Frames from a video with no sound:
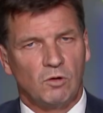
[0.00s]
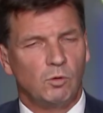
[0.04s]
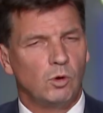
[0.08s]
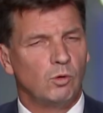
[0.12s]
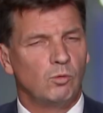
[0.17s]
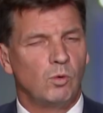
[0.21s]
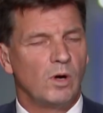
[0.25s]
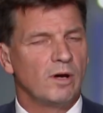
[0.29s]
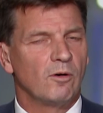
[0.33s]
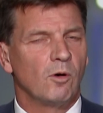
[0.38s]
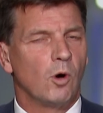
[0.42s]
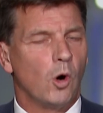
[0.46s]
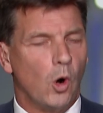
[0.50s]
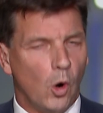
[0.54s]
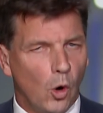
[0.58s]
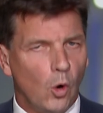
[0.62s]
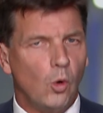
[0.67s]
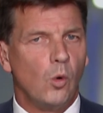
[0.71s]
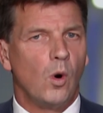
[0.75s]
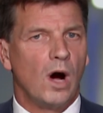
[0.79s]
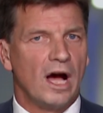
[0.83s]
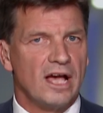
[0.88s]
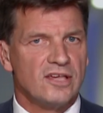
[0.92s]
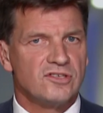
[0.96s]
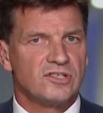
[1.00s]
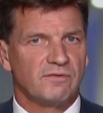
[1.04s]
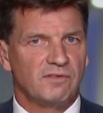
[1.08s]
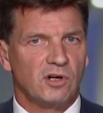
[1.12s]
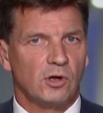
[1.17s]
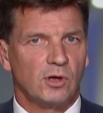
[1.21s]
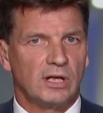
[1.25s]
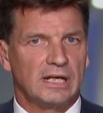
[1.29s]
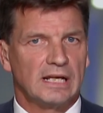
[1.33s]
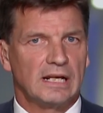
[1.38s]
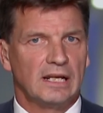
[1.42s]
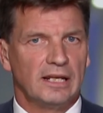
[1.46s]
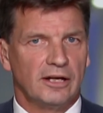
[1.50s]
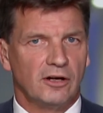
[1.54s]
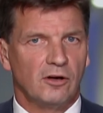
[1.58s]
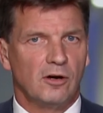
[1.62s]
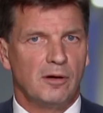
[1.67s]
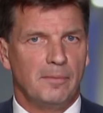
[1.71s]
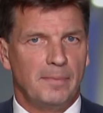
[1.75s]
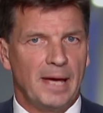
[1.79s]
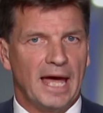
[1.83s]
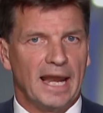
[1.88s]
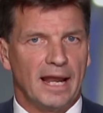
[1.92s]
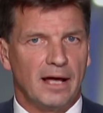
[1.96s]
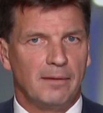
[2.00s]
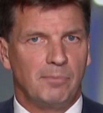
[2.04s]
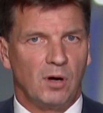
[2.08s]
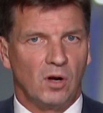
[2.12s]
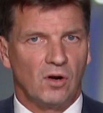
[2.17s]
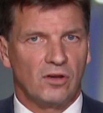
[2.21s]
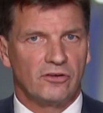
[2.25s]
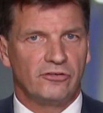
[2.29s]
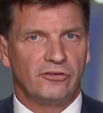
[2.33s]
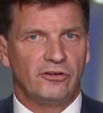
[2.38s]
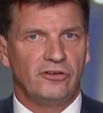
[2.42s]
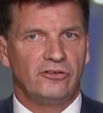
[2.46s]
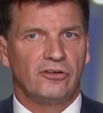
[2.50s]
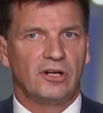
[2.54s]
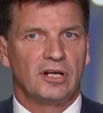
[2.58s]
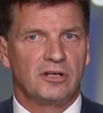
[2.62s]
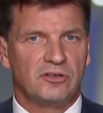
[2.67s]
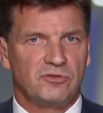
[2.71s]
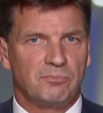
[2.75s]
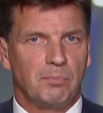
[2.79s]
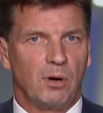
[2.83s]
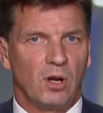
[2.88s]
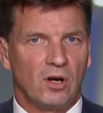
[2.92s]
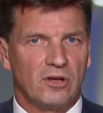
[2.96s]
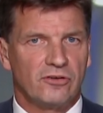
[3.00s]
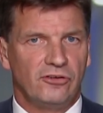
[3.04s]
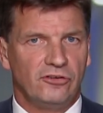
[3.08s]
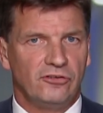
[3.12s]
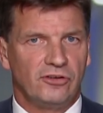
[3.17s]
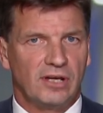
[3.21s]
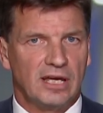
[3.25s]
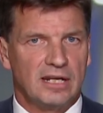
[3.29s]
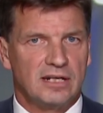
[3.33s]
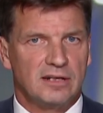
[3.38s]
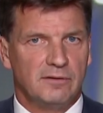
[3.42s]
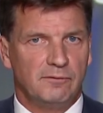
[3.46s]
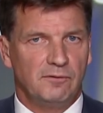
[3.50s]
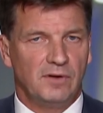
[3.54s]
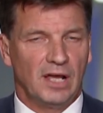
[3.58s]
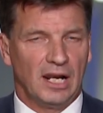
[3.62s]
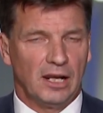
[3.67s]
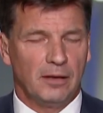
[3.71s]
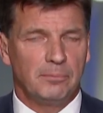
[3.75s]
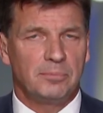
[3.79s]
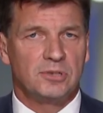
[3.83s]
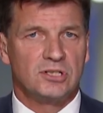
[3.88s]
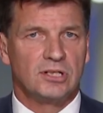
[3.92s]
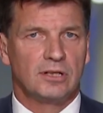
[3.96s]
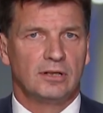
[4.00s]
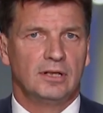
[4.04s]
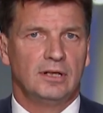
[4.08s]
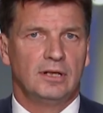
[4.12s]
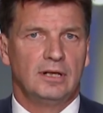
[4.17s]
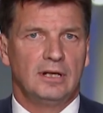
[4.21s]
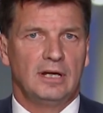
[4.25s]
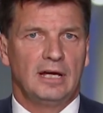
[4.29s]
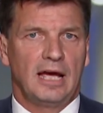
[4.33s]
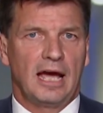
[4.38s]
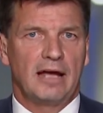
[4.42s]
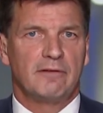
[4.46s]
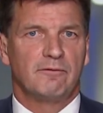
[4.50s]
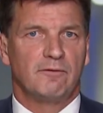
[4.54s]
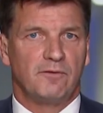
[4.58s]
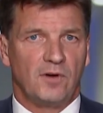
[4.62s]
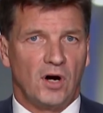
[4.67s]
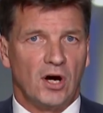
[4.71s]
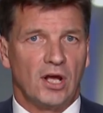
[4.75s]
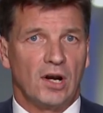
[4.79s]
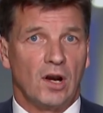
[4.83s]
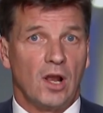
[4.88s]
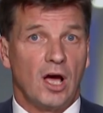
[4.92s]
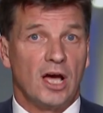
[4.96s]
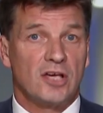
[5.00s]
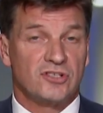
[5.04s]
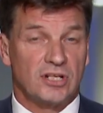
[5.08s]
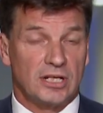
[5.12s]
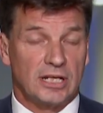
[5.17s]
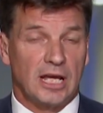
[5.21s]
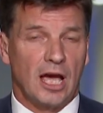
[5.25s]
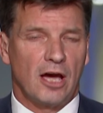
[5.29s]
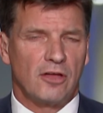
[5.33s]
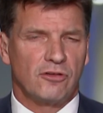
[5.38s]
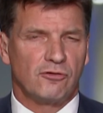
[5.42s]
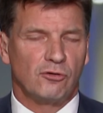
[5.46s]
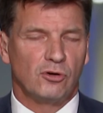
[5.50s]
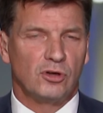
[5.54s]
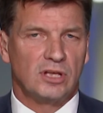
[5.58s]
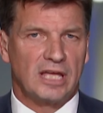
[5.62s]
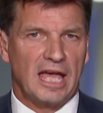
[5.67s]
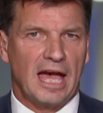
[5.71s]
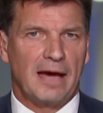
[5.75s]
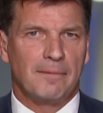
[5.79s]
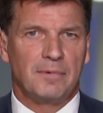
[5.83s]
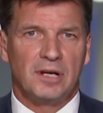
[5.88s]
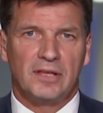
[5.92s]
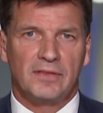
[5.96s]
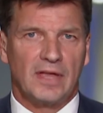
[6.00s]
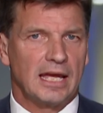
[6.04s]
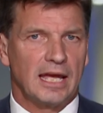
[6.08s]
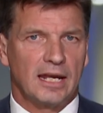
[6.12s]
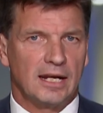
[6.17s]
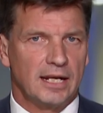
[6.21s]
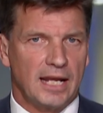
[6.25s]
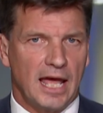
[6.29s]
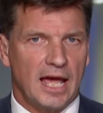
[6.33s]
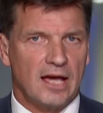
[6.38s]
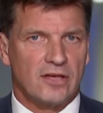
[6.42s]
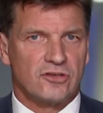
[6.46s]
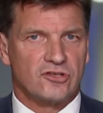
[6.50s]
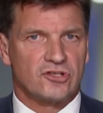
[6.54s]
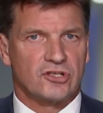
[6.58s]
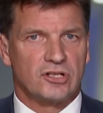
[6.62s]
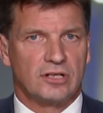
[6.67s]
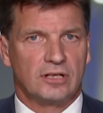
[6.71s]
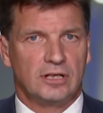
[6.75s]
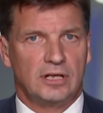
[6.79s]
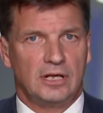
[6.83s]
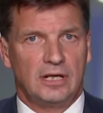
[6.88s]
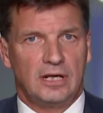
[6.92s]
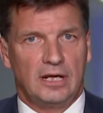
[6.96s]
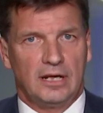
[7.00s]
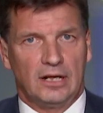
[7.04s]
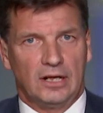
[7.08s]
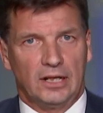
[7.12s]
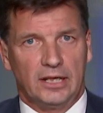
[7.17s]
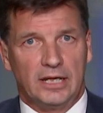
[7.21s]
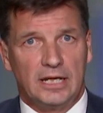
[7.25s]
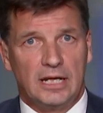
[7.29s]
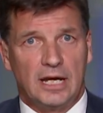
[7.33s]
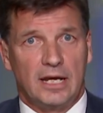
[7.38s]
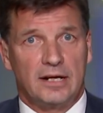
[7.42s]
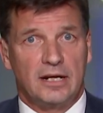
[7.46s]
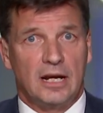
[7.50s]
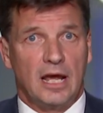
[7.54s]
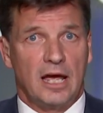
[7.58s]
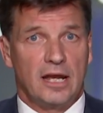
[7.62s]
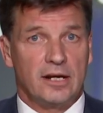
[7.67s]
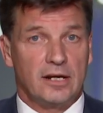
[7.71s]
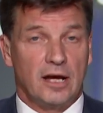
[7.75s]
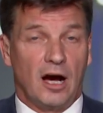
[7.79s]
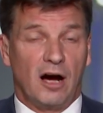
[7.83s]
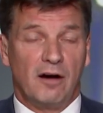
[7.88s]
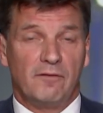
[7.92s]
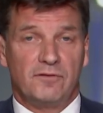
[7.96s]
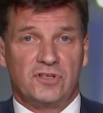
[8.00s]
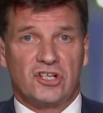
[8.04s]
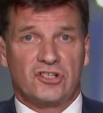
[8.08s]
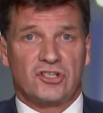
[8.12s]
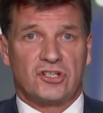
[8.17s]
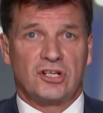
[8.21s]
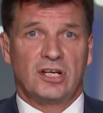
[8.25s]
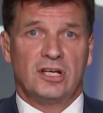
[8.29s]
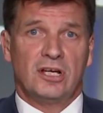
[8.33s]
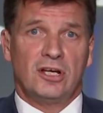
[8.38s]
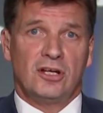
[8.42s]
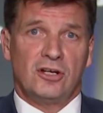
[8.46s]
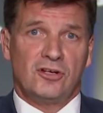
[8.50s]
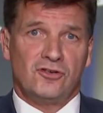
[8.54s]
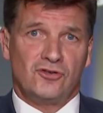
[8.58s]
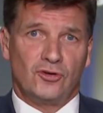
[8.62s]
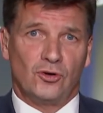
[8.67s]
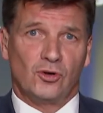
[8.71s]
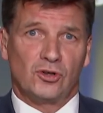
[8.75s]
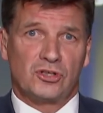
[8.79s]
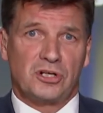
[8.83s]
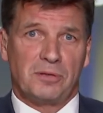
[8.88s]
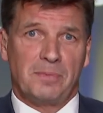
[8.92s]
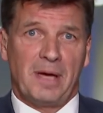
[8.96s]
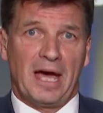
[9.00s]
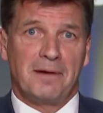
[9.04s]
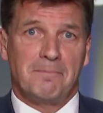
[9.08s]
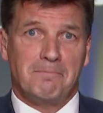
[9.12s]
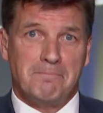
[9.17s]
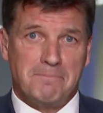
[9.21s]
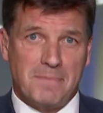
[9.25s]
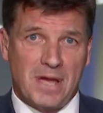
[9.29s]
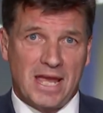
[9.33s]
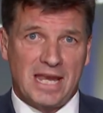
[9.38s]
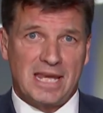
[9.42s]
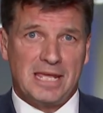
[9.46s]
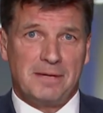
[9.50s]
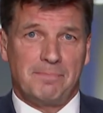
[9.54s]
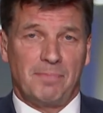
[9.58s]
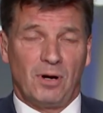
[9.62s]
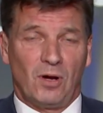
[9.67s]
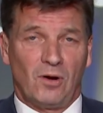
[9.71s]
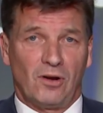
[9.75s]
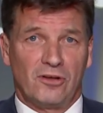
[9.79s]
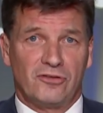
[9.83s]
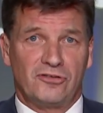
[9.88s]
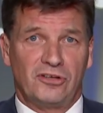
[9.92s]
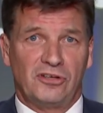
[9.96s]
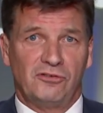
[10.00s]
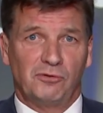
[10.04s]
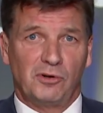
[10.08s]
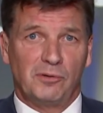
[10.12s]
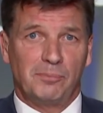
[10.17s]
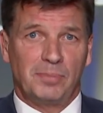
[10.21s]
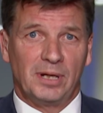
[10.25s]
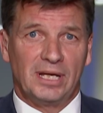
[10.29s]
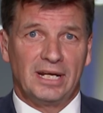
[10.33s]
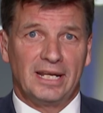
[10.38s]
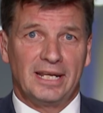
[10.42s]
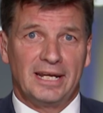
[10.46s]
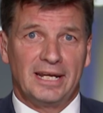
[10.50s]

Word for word: Well, we're always very clear about our policies, and as policies get developed and finalised and go through Cabinet, they get announced, Leigh. And I've just talked about many policies we've been